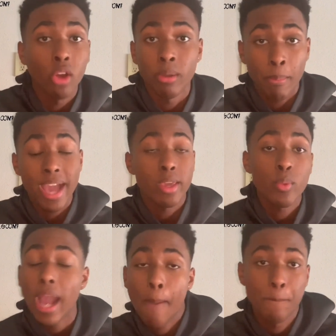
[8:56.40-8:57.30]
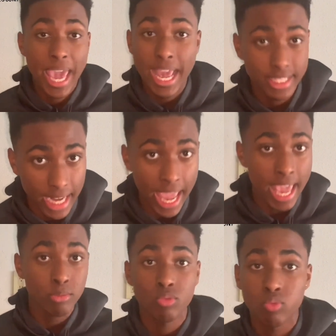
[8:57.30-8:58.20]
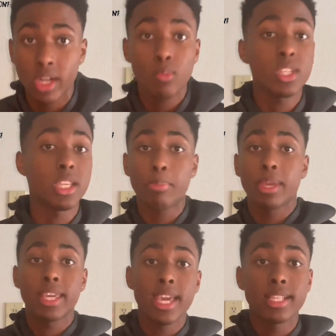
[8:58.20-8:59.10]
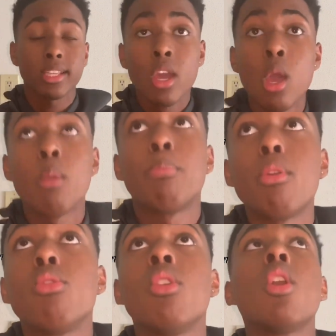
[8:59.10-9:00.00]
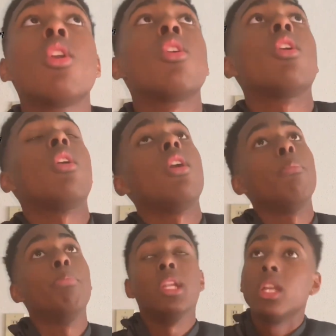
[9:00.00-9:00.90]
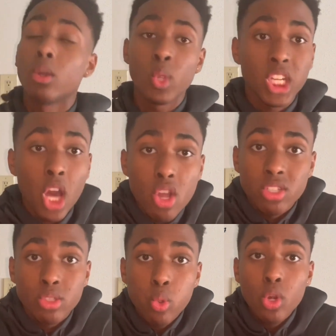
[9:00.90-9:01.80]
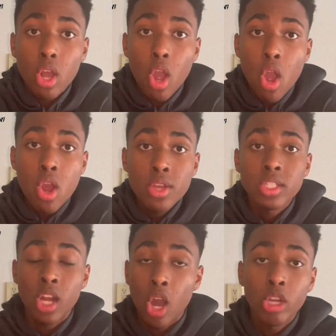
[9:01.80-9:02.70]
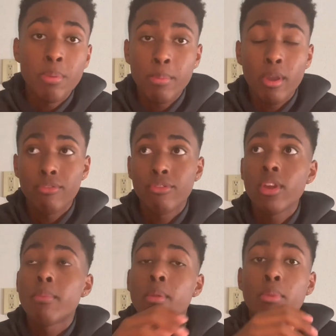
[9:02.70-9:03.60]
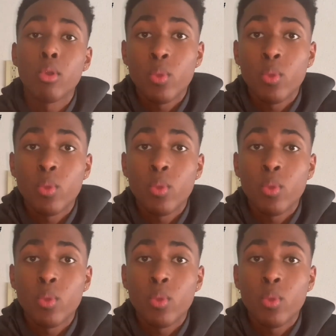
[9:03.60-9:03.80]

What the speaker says: all of mine. We got bags in our hands, we running, we jumping gates, bro. But look, we lost two of the cars and all the people on foot. But